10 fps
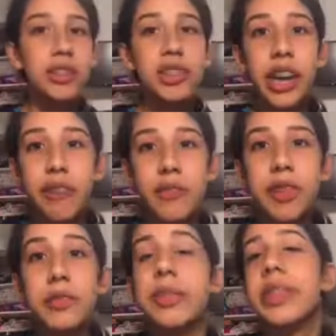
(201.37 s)
check for
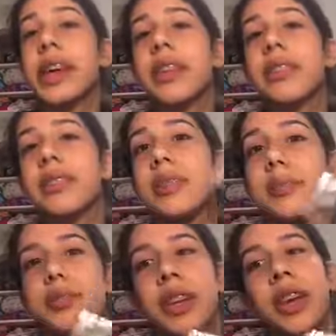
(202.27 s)
this once I get the
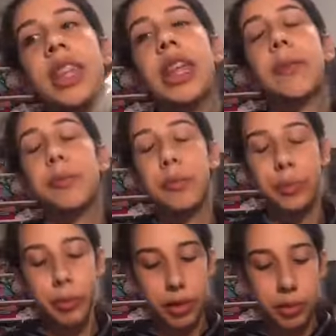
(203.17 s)
substrate, and then I'm
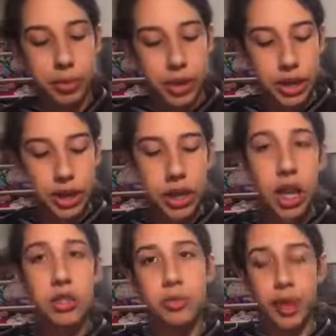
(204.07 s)
going to put it in
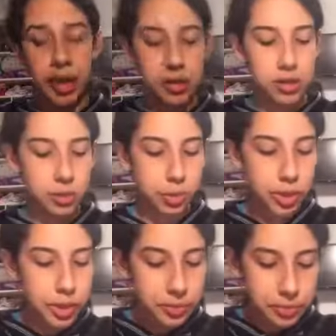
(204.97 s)
as well as the
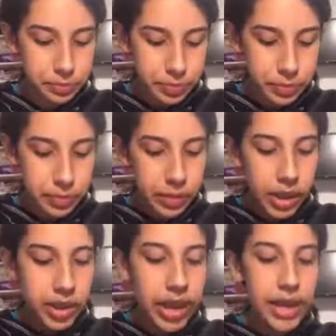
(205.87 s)
water.
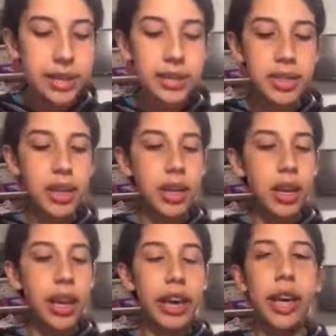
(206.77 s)
Next,
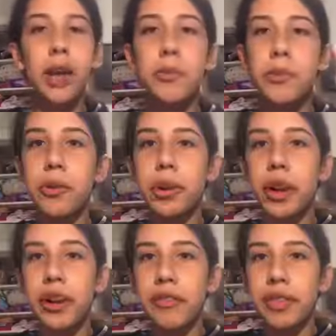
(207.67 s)
I got more
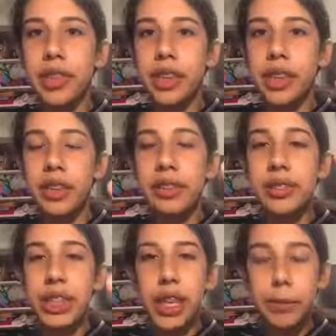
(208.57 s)
of the
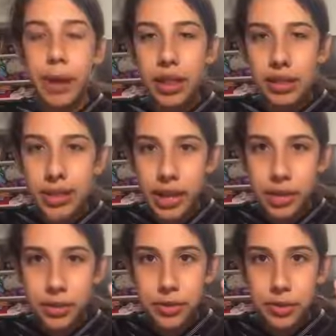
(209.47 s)
sinking pellets that I
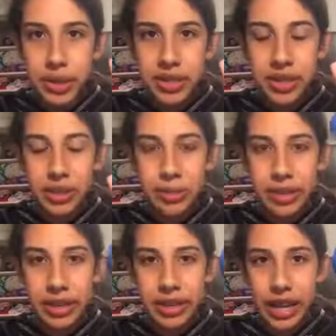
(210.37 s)
use for my snails
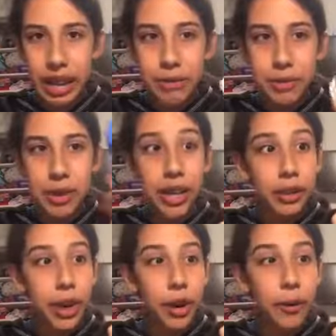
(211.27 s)
because I was running
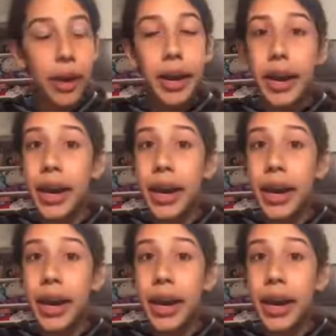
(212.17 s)
low,